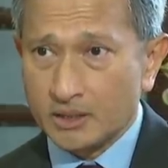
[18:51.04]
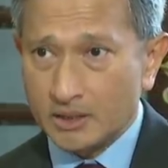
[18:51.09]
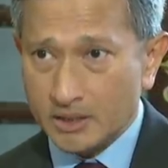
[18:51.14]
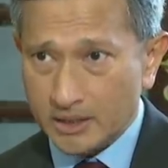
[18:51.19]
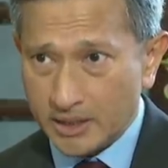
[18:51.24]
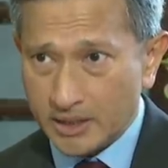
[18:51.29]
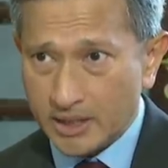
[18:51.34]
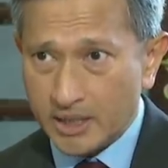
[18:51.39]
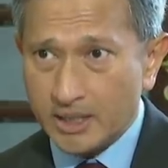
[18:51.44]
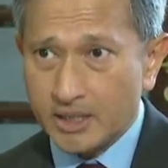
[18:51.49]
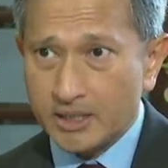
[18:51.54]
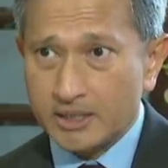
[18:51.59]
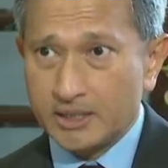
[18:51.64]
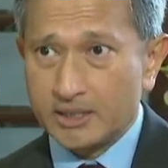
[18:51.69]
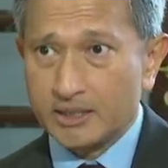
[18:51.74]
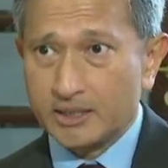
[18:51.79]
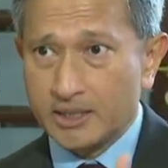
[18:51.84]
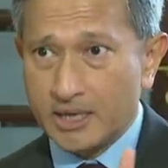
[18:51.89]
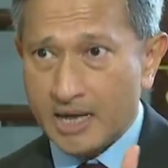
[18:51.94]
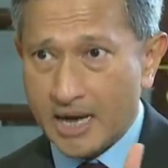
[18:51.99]
they are
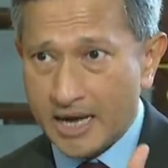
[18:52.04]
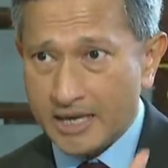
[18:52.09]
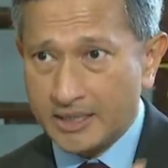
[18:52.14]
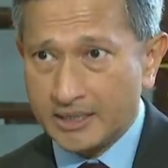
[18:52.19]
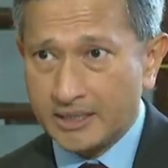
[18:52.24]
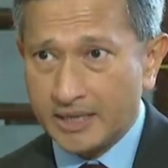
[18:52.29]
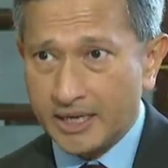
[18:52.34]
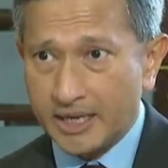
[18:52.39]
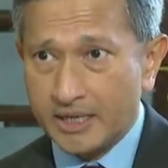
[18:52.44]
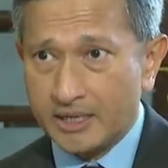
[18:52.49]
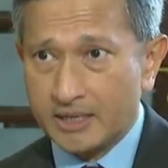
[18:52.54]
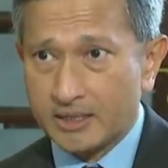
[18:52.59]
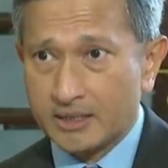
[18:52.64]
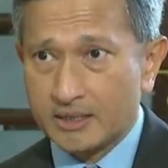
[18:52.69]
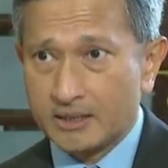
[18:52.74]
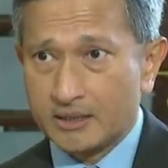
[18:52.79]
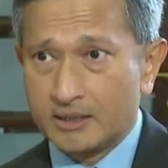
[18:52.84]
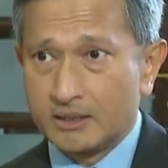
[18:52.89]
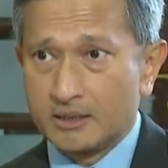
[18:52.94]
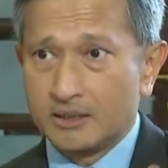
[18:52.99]
in high tech,
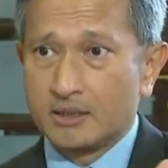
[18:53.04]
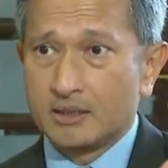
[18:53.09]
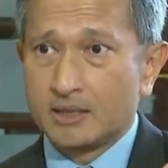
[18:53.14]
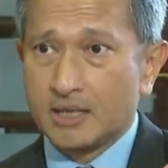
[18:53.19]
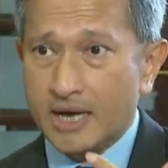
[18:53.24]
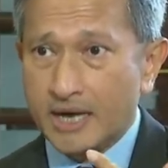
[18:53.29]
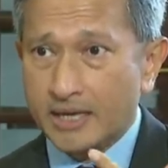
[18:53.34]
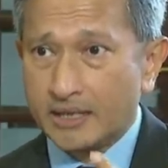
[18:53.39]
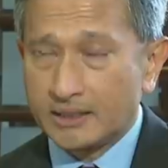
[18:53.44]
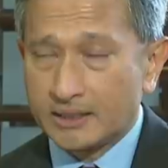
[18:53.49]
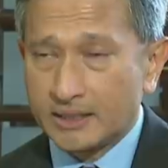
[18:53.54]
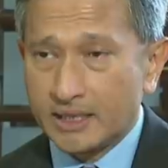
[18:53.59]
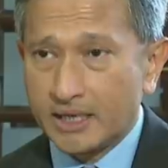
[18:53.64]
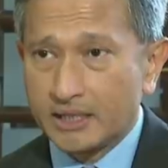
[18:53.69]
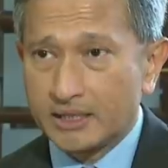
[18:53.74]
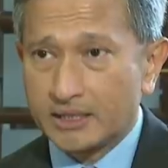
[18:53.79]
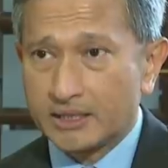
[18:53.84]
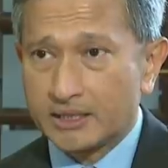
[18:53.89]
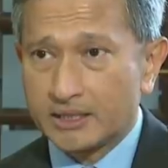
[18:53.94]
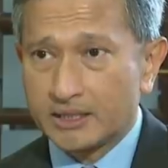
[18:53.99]
high
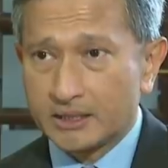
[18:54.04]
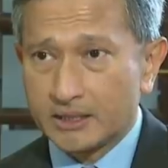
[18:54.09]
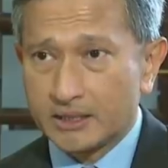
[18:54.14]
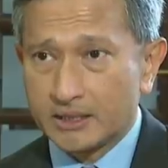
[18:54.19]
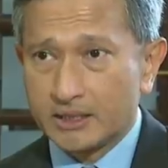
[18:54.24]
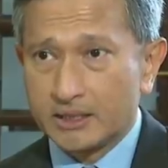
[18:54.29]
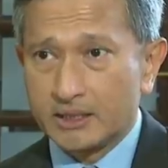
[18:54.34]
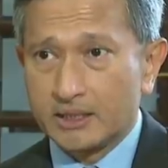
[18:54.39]
touch,